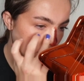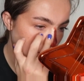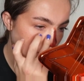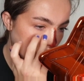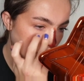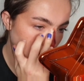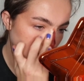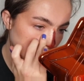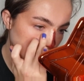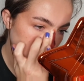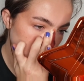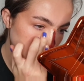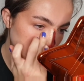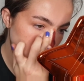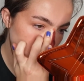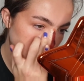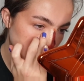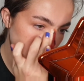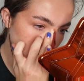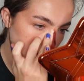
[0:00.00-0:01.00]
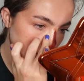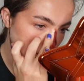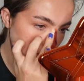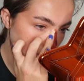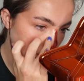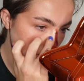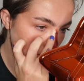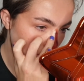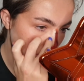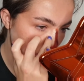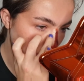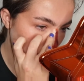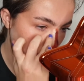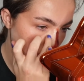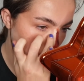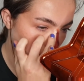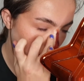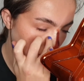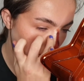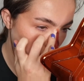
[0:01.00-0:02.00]
of concealer and patting that along
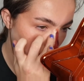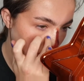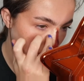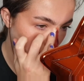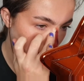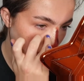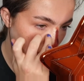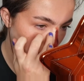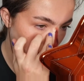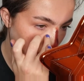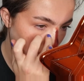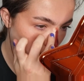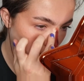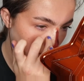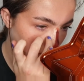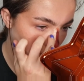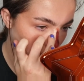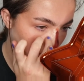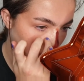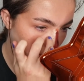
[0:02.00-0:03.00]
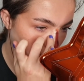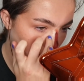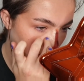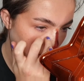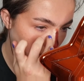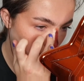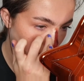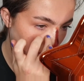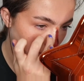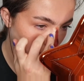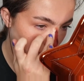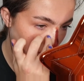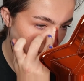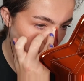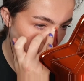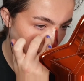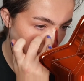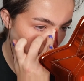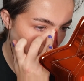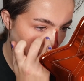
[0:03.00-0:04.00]
the edges just to kind of clean up
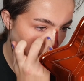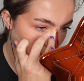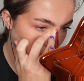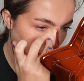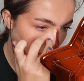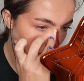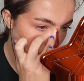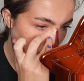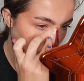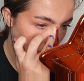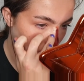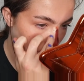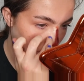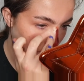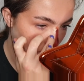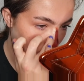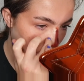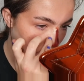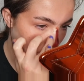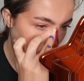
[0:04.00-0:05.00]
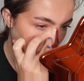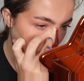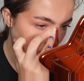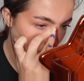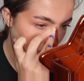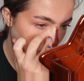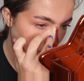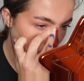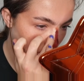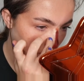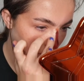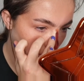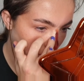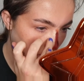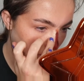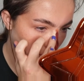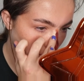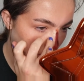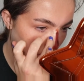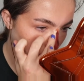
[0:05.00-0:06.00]
in case any of that red
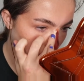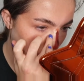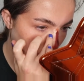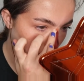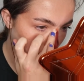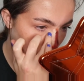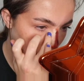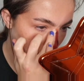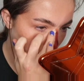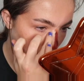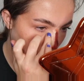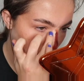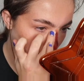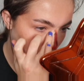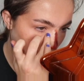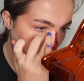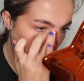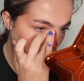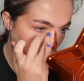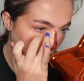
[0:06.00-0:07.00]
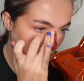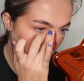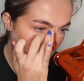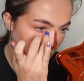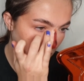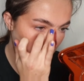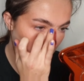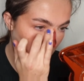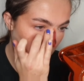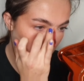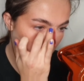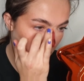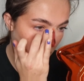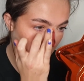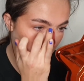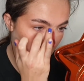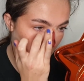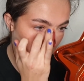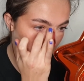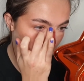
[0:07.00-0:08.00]
had went over.
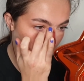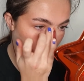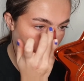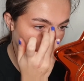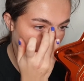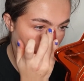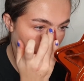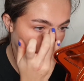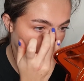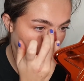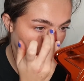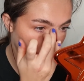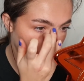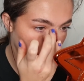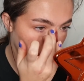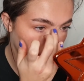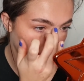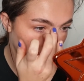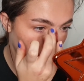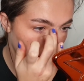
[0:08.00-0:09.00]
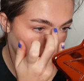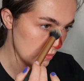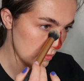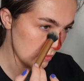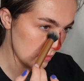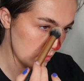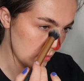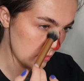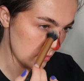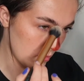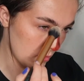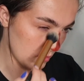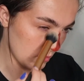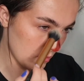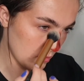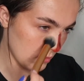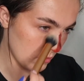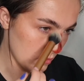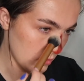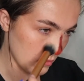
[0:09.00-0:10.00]
You don't have to do this. Cinewax is
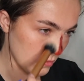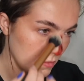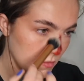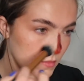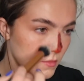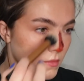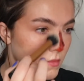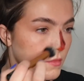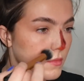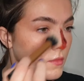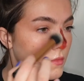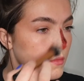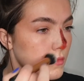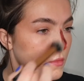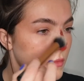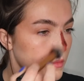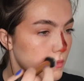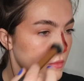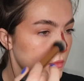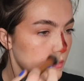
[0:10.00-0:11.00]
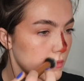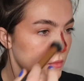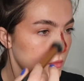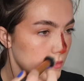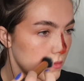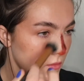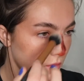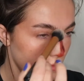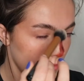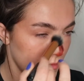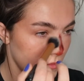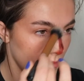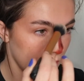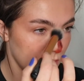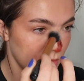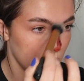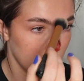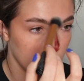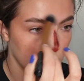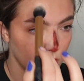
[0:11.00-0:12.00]
great because when it blends out
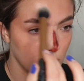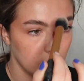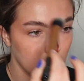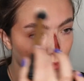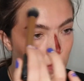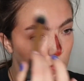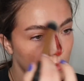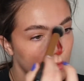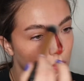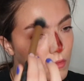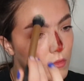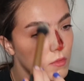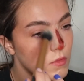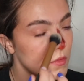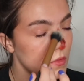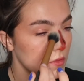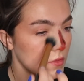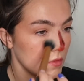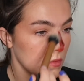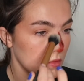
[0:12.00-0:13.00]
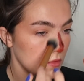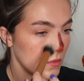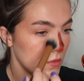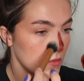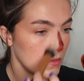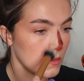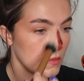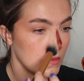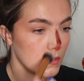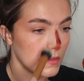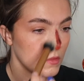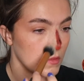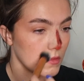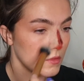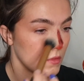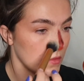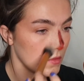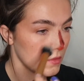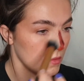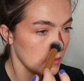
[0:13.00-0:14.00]
to a flesh tone,
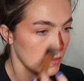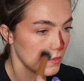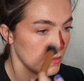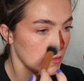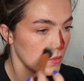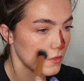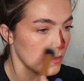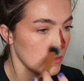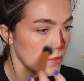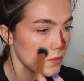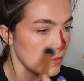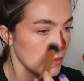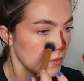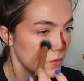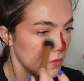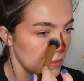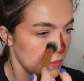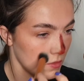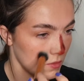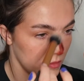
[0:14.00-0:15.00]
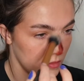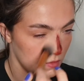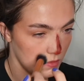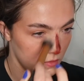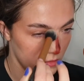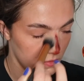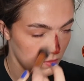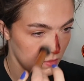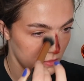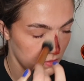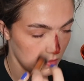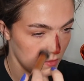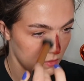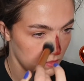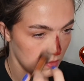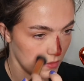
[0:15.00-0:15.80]
and it's kind of more translucent,